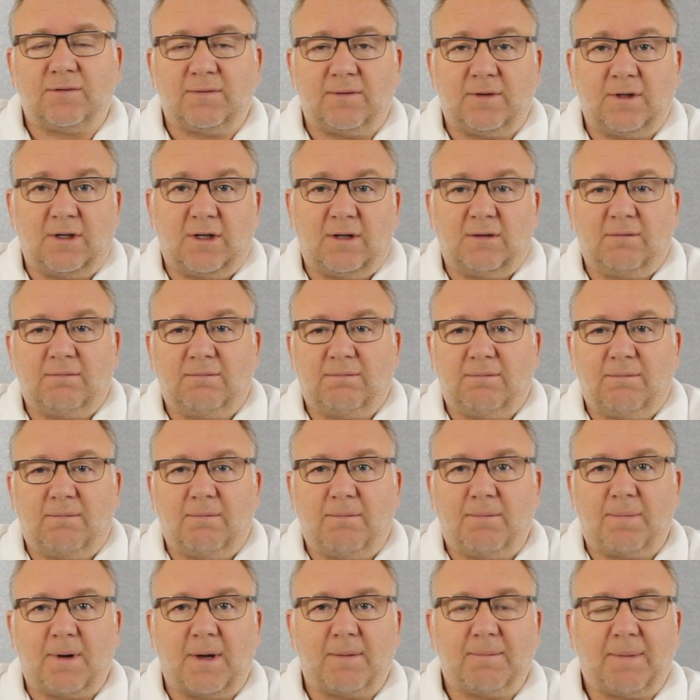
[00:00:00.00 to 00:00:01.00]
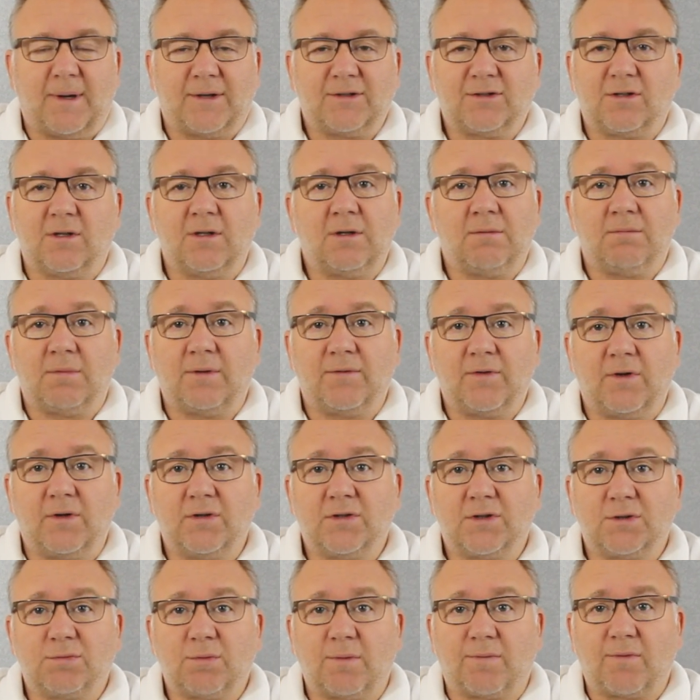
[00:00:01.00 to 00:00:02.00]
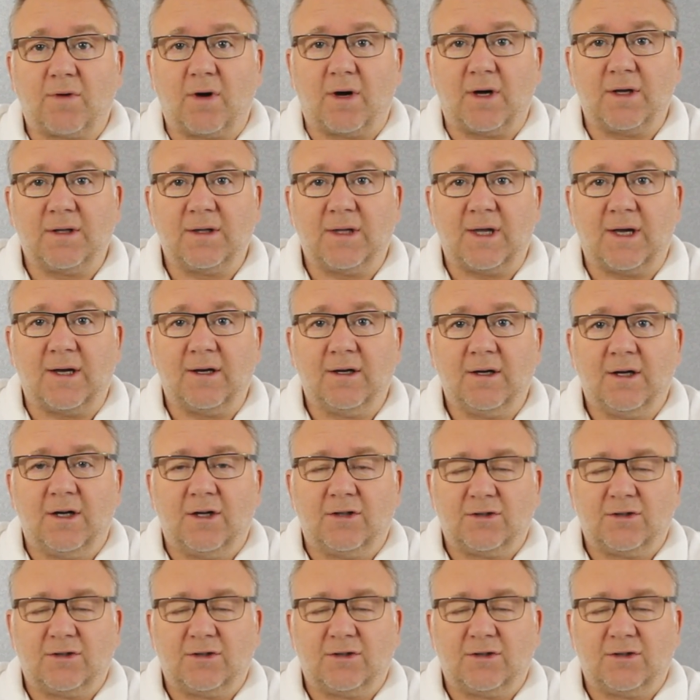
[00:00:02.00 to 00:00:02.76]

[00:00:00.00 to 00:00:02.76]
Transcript: based on the number of users we've got in there.